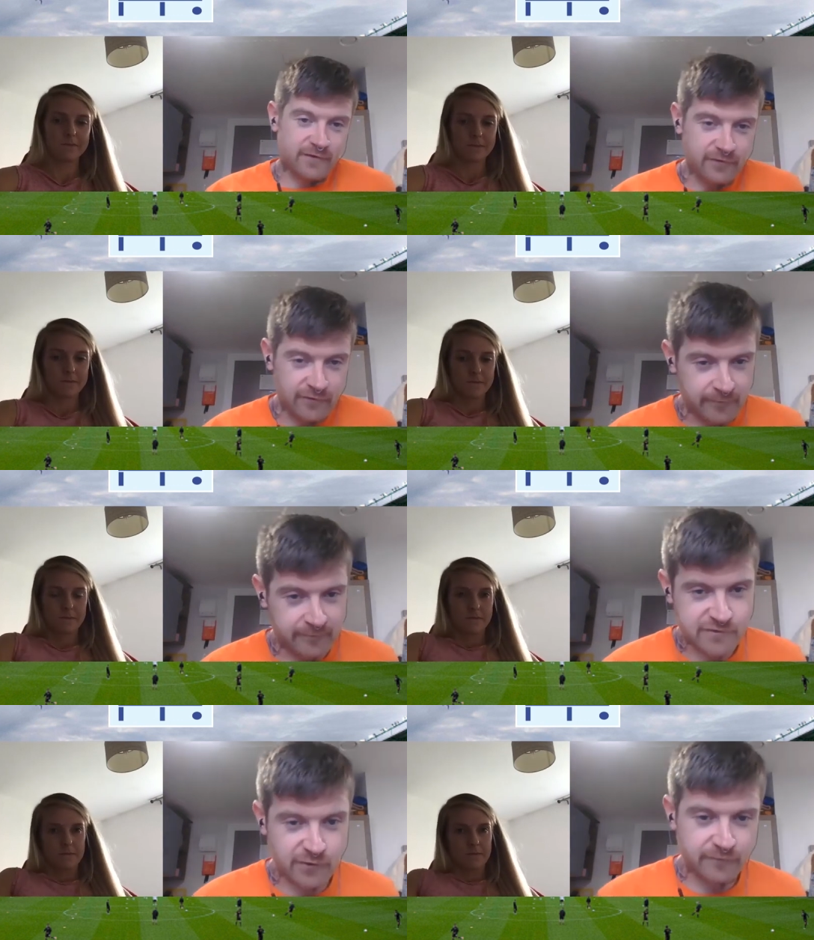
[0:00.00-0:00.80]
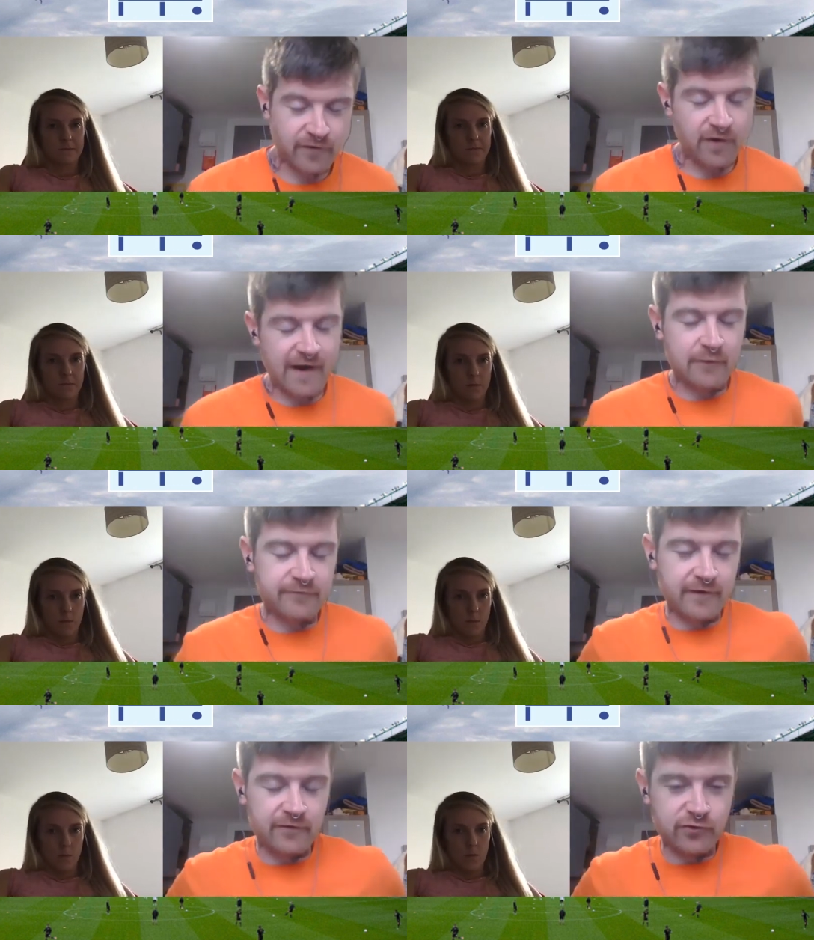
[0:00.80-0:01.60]
Speaker 1: under him so far, how have
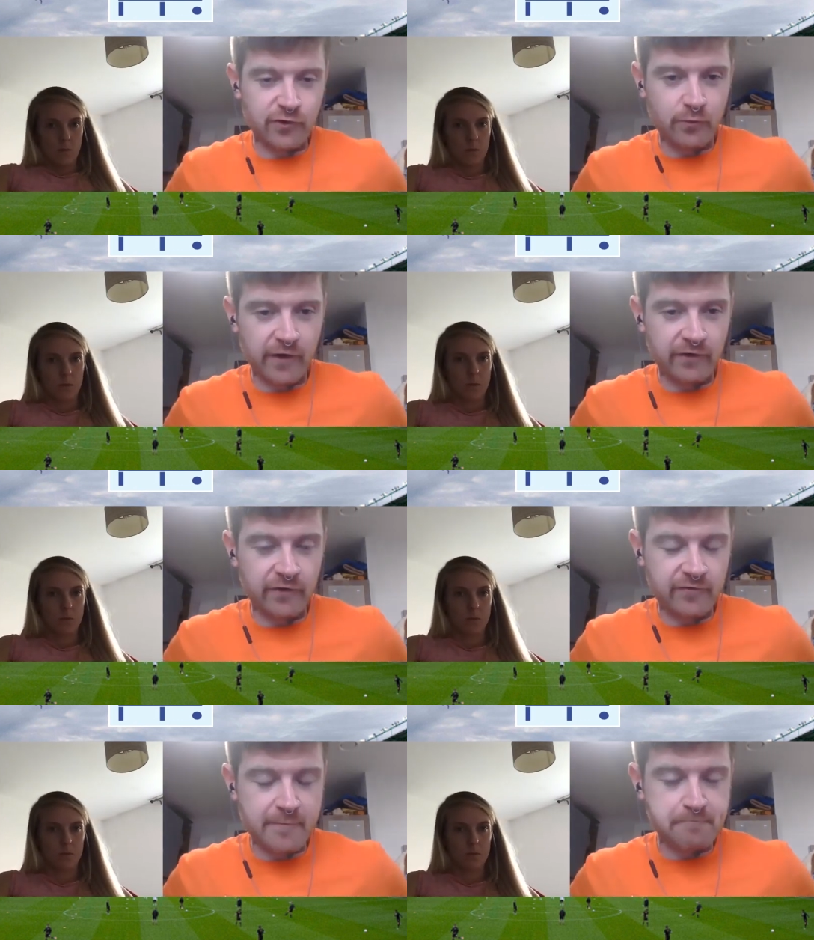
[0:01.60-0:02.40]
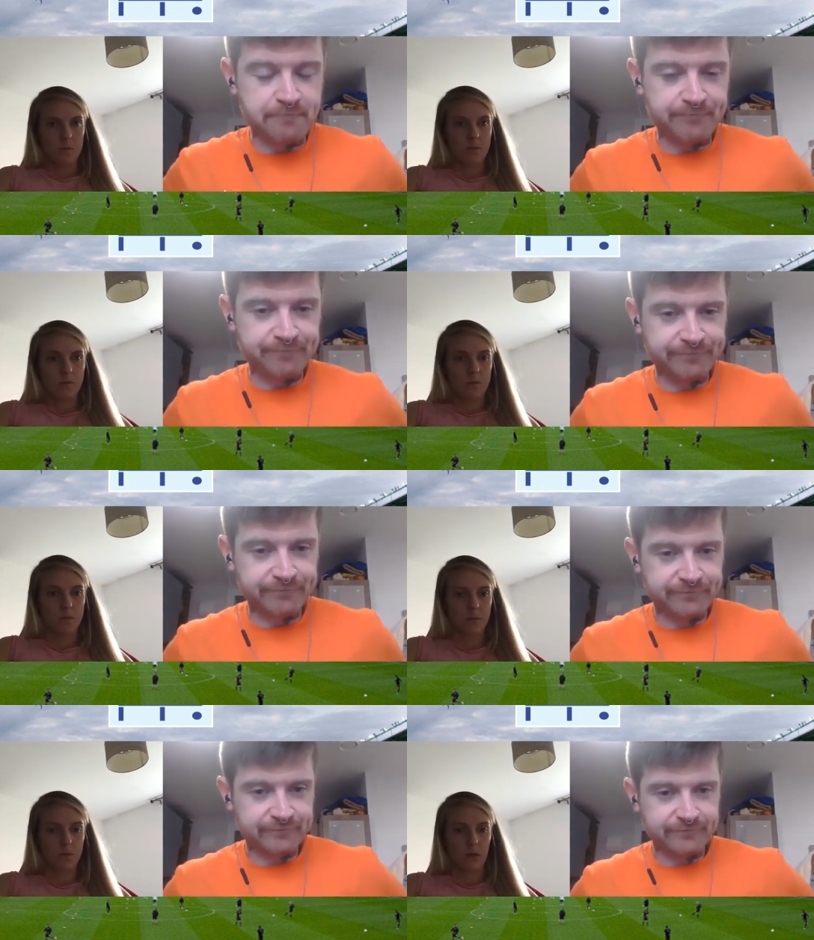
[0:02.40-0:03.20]
you enjoyed working under him?
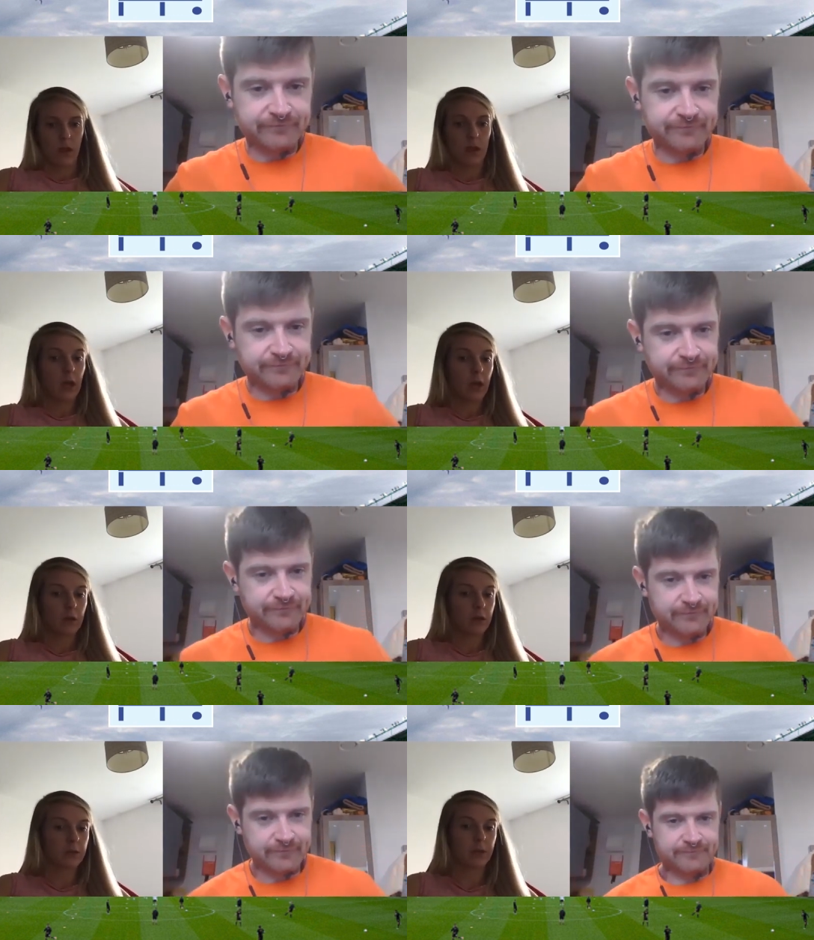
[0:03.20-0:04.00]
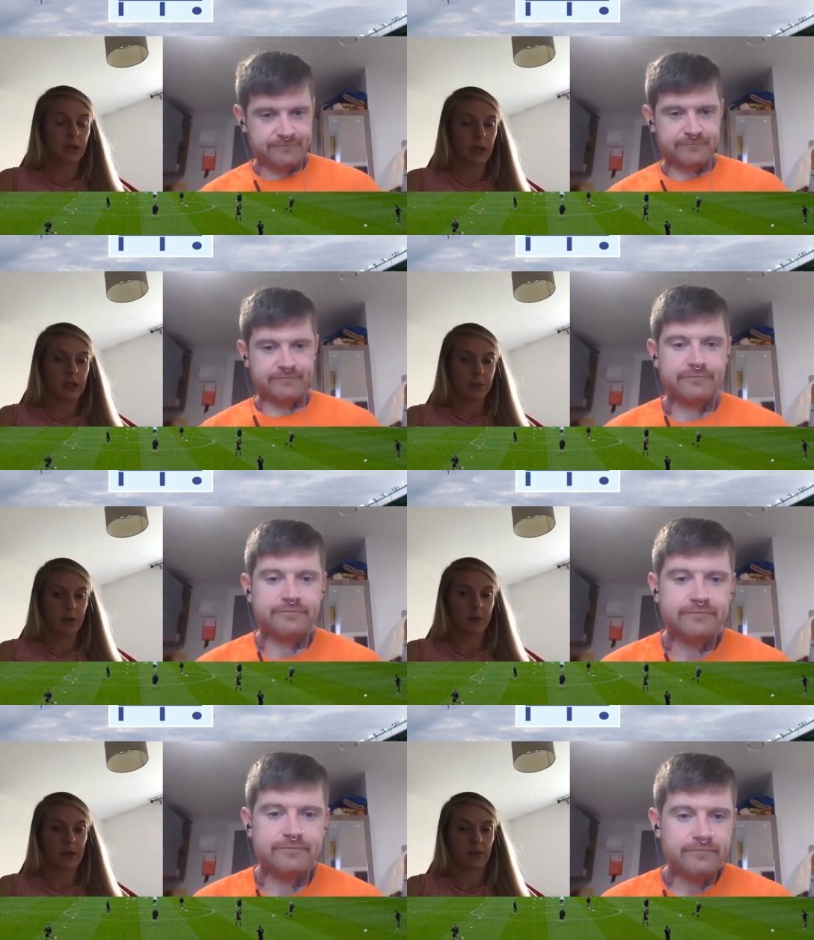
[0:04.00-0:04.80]
Speaker 2: Yeah, he's been great. He's been a
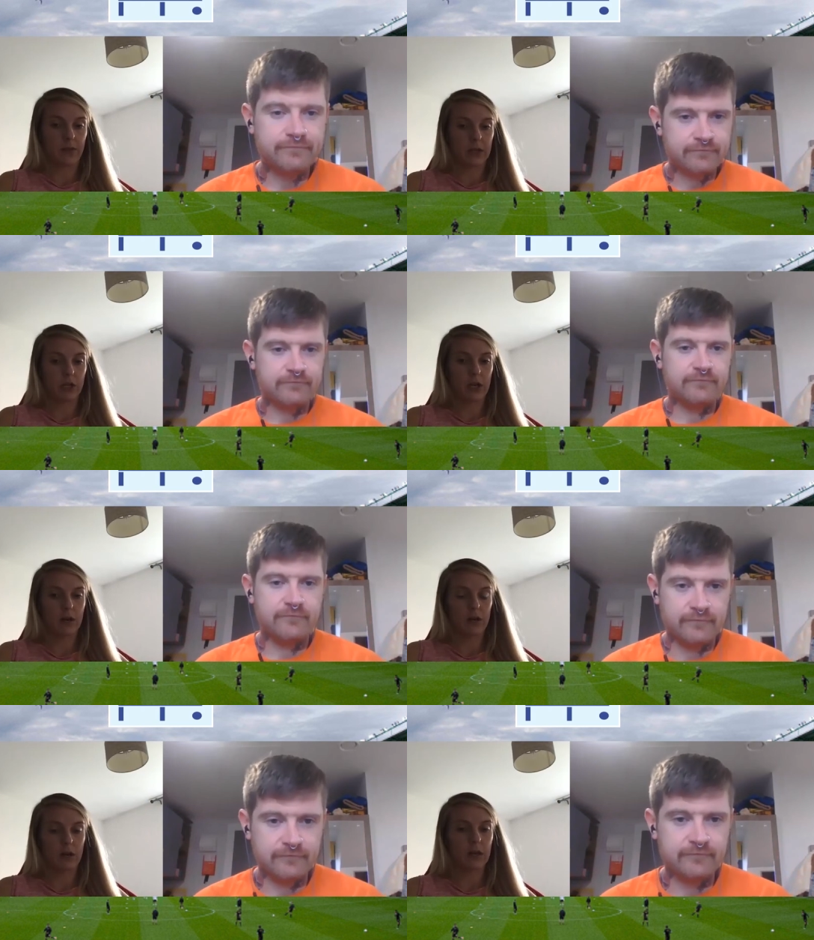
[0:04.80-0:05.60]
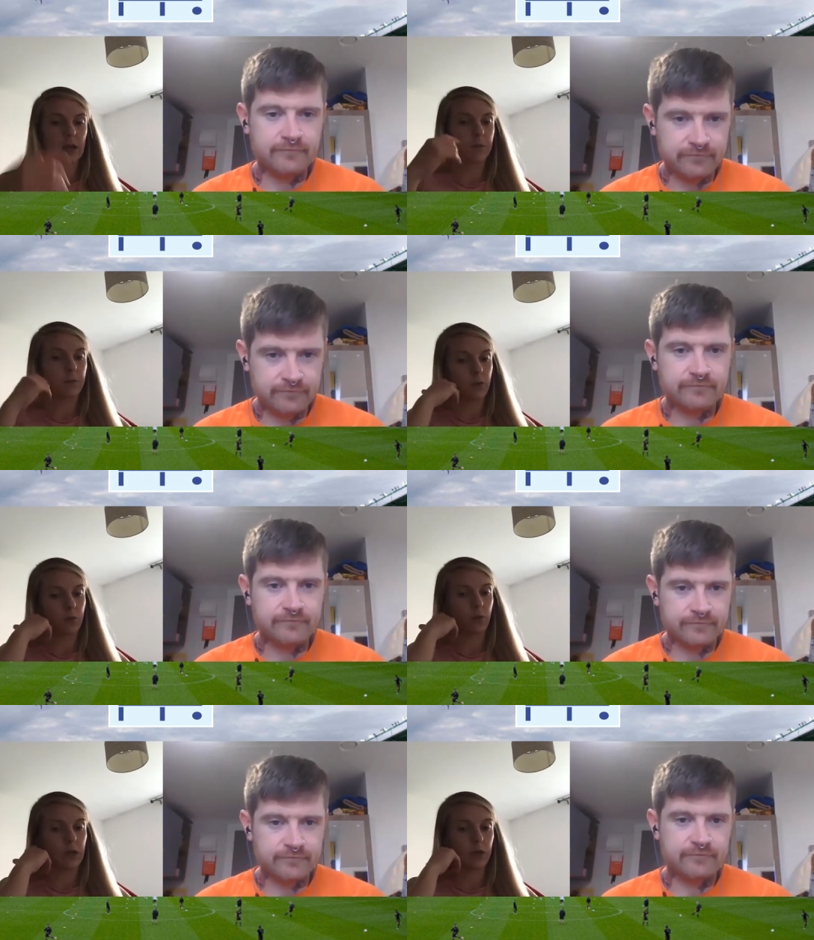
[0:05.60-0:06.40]
breath of fresh air. Um,
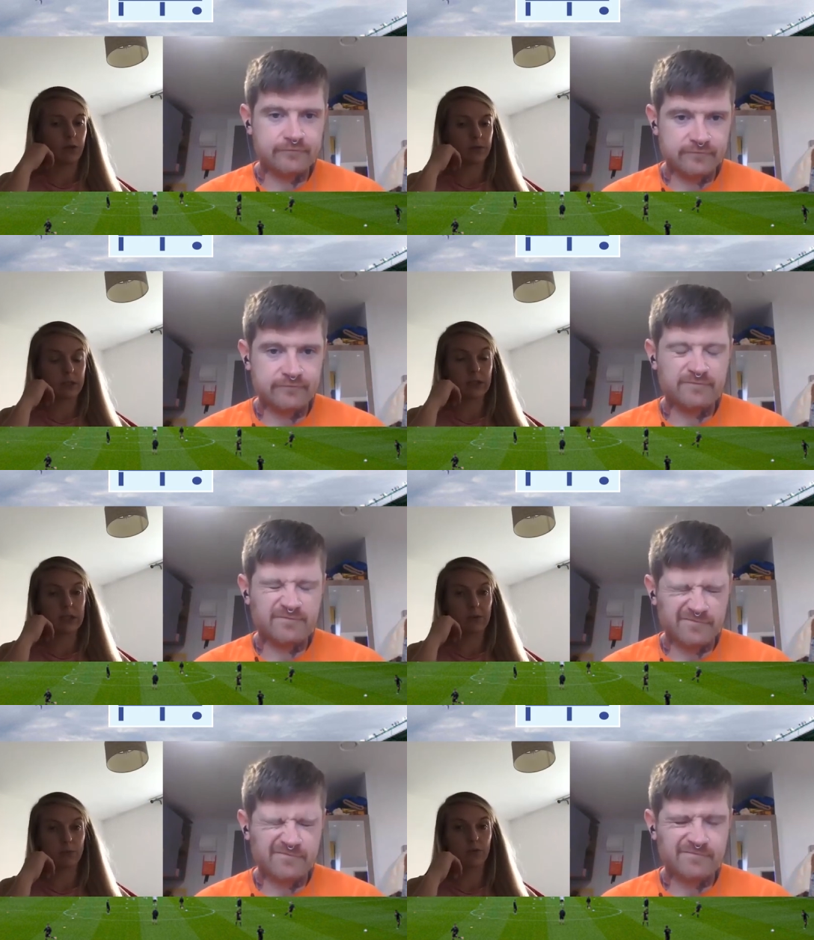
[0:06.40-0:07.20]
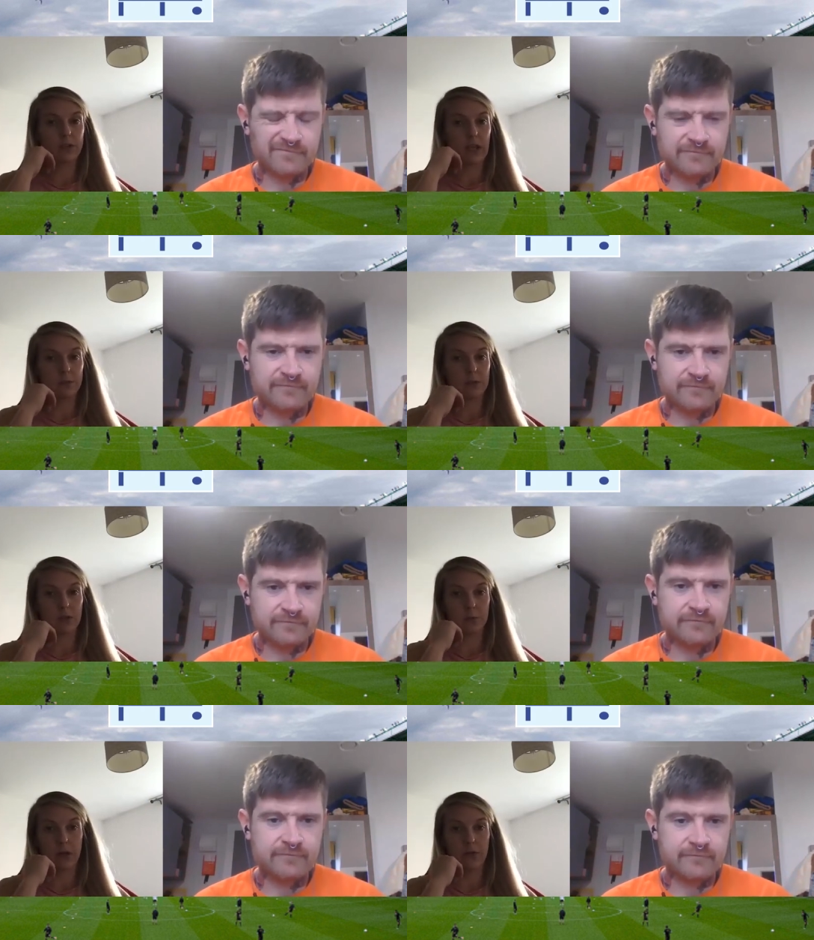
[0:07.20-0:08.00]
we've since I've moved to Hibs, there's
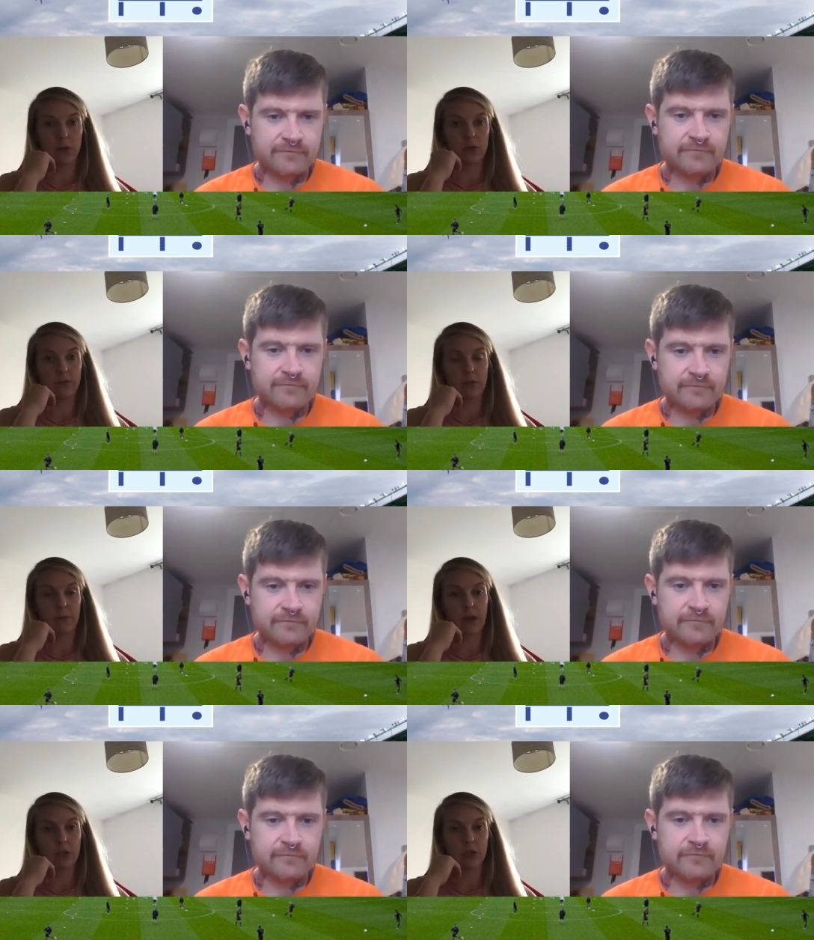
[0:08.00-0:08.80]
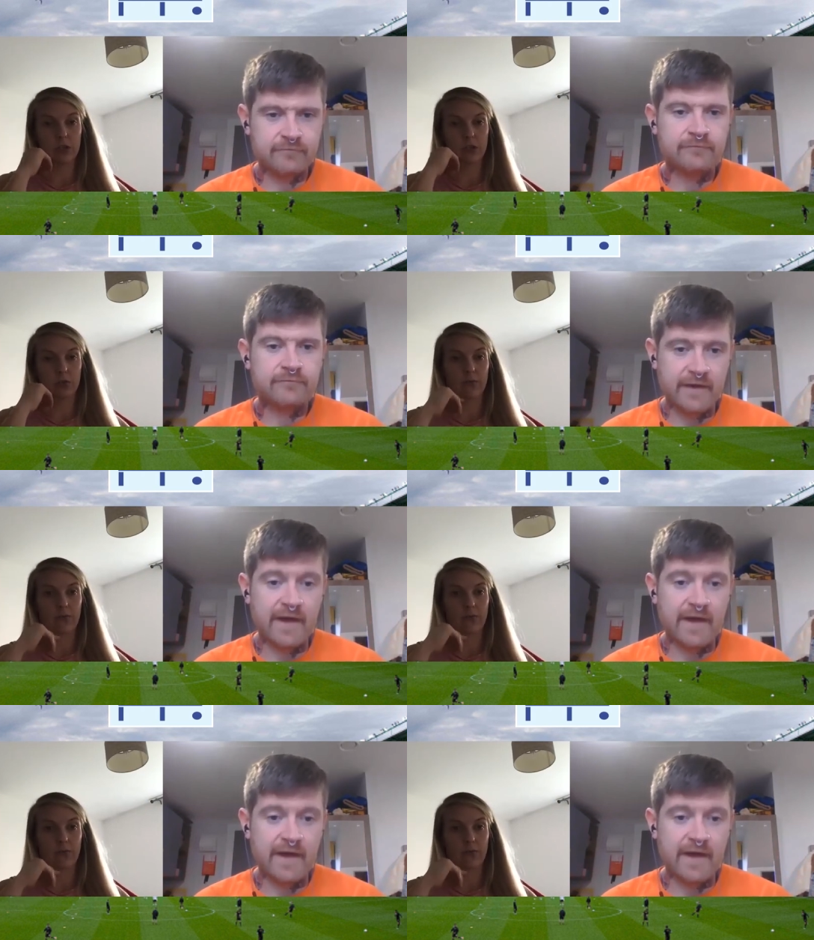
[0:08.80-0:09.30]
been a few different managers, so I've